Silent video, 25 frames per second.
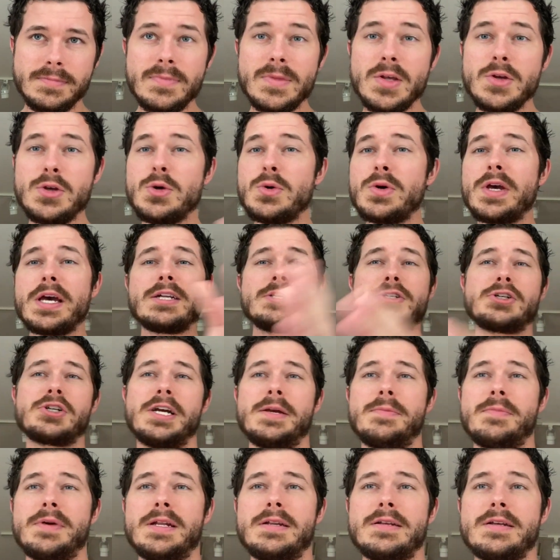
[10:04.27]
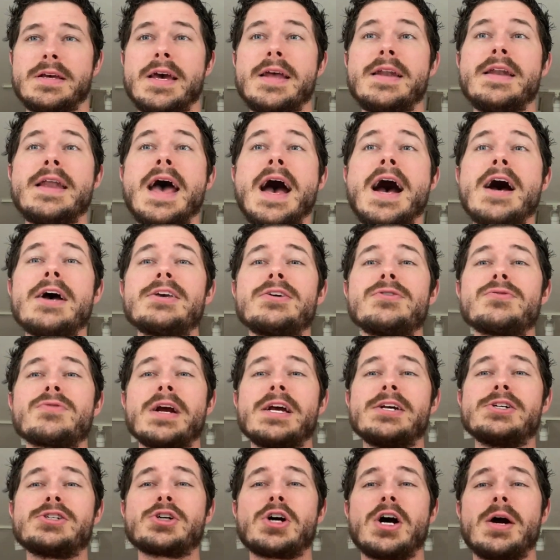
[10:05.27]
you get treatment, and now you
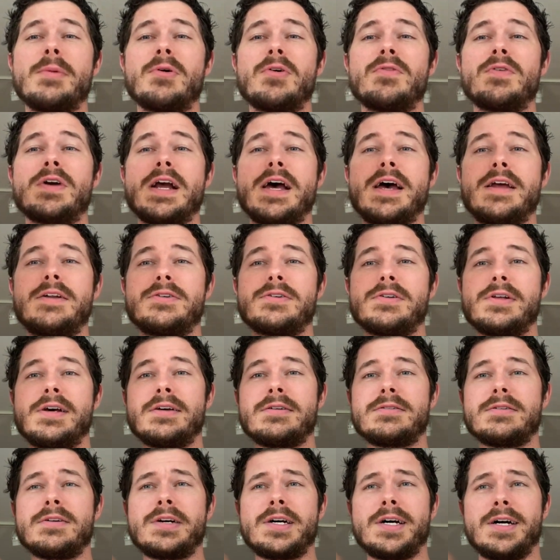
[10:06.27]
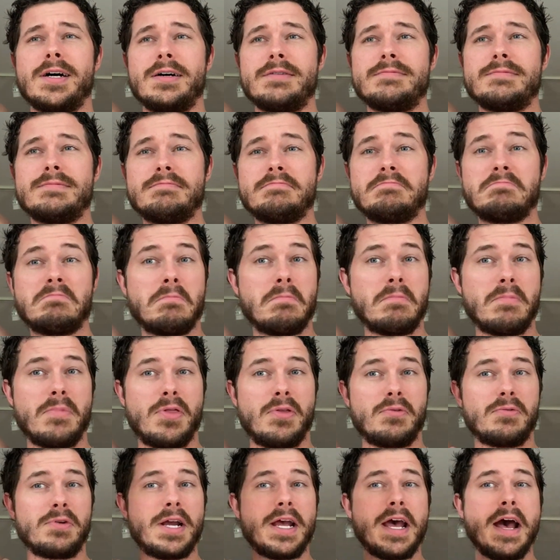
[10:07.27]
raise your arm overhead and you're like, huh,
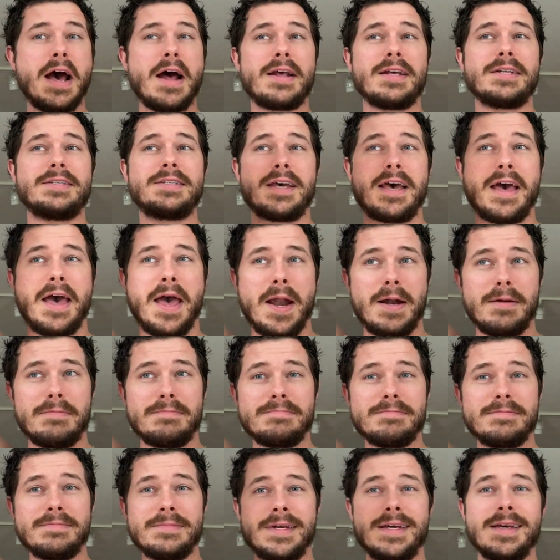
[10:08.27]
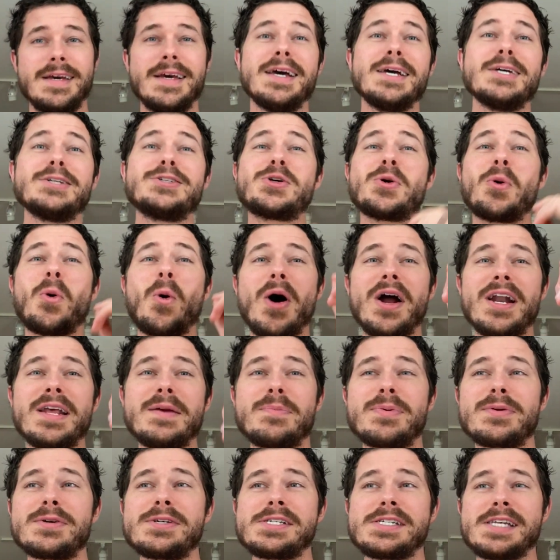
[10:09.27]
3 out of 10.
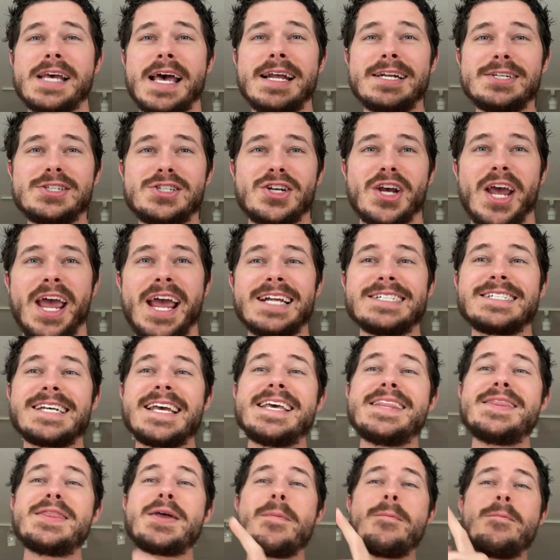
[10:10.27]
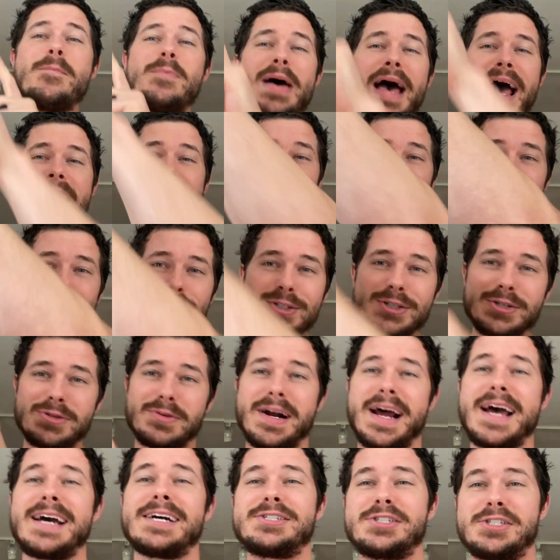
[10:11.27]
20% change in the better
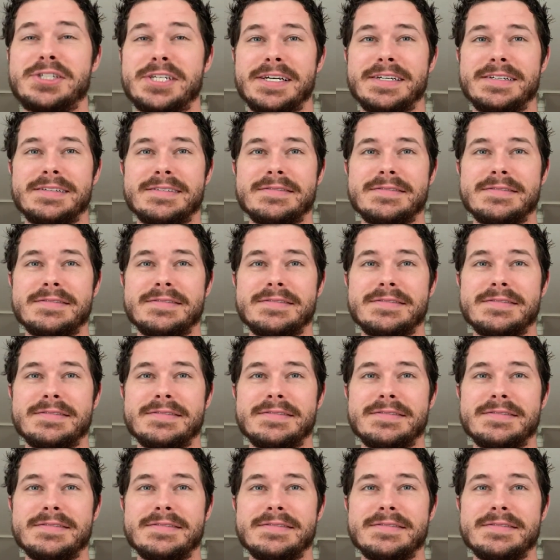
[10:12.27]
direction.